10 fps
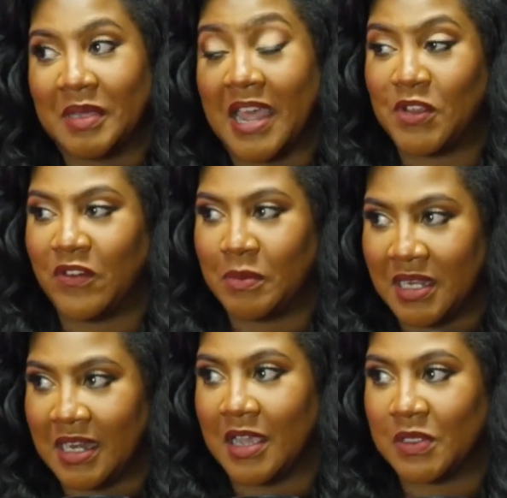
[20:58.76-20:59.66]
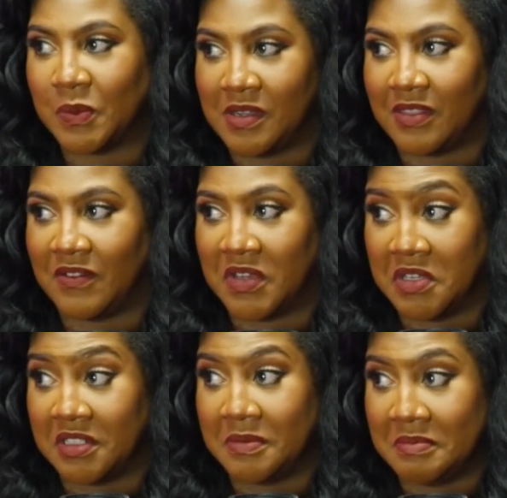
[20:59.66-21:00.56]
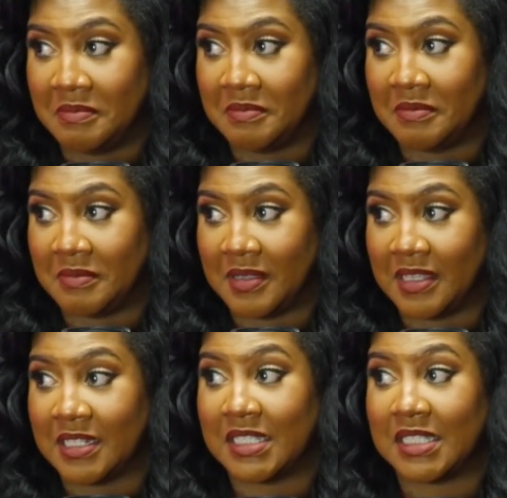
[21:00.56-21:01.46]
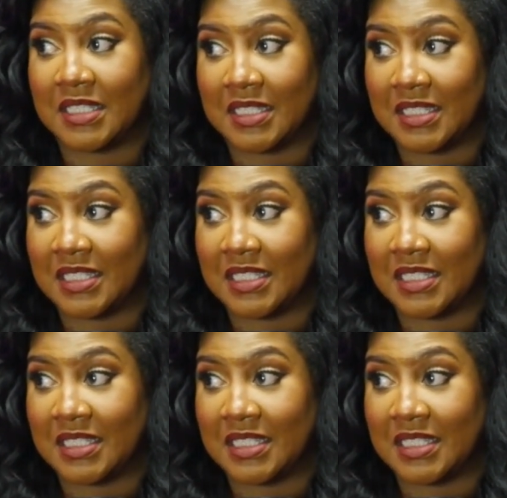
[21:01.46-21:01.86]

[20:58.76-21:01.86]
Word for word: But have you ever been in a house where they've cooked them? Yes. It's